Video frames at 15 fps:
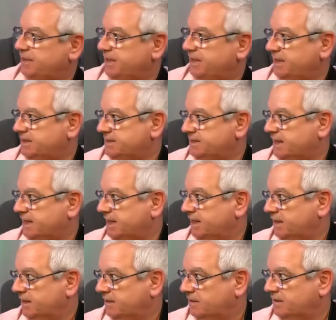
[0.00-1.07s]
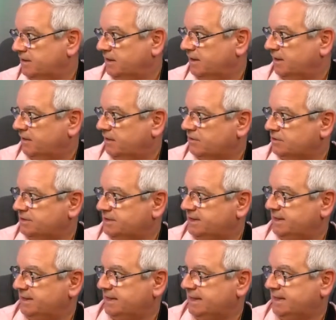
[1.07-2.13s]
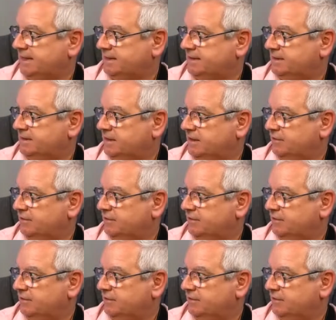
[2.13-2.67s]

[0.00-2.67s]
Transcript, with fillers: is uh, uh, Austin and uh,